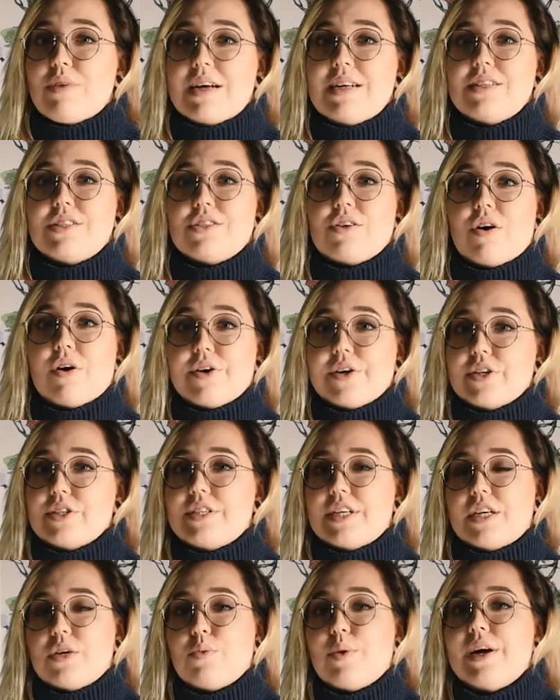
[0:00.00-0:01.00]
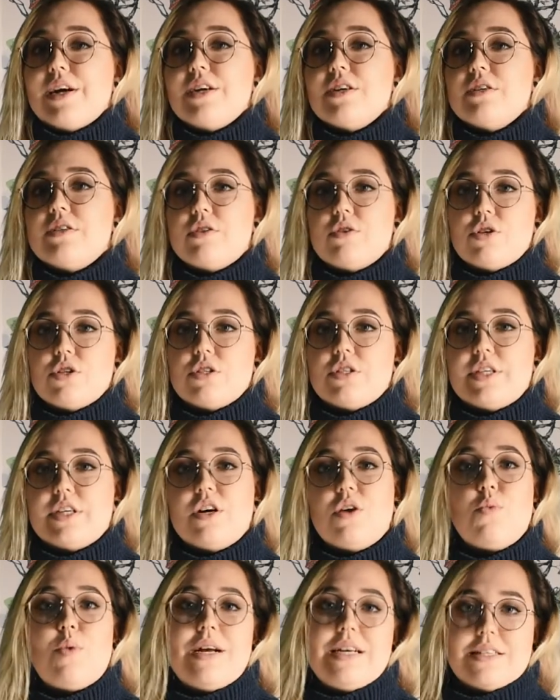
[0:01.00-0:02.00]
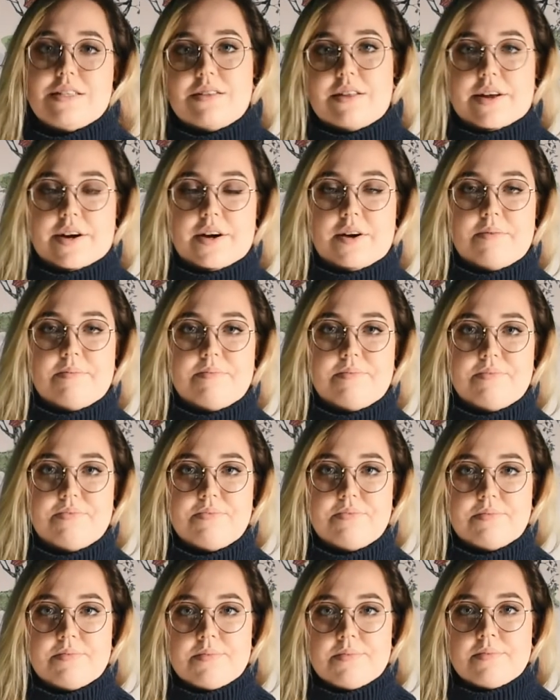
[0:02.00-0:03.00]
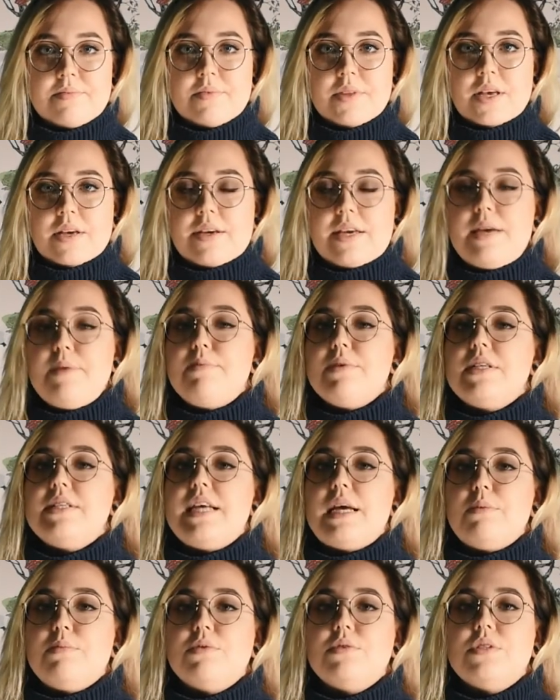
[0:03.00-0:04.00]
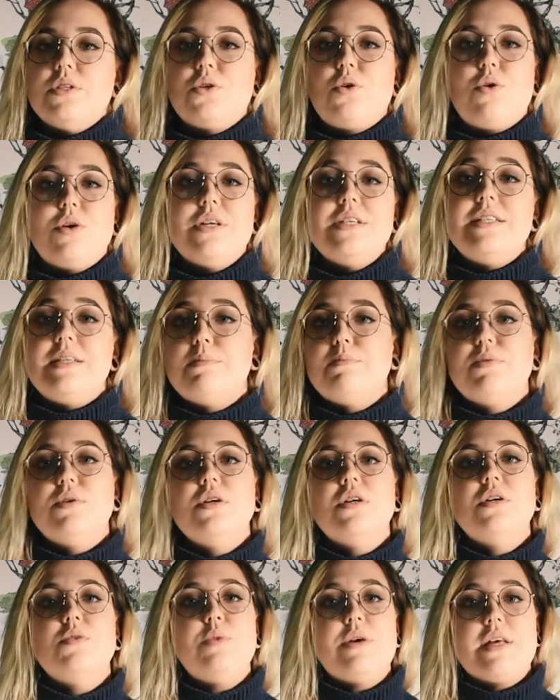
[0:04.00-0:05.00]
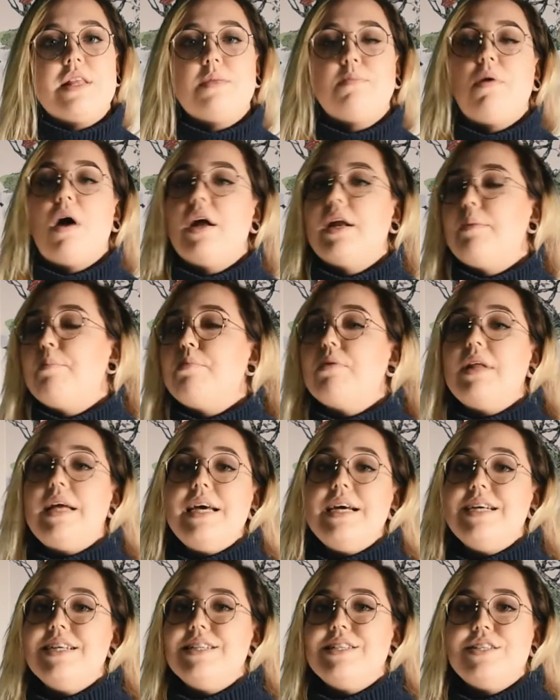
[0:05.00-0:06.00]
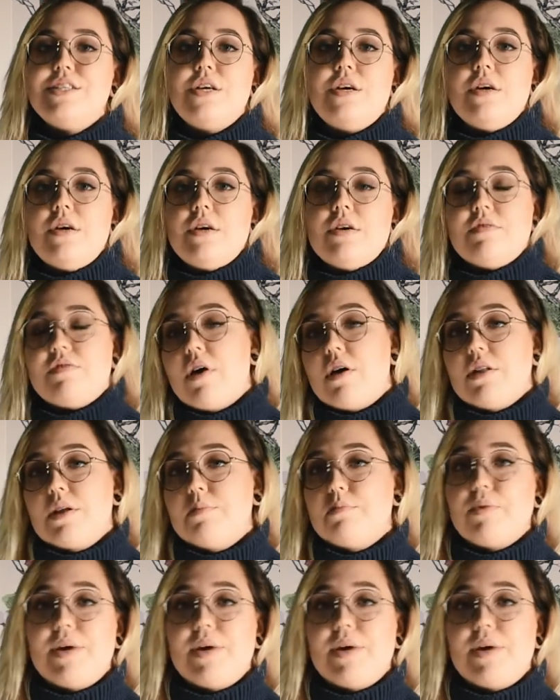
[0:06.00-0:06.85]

rent all your dinnerware, so there's zero waste there. Keep the table decor simple with potted plants, fallen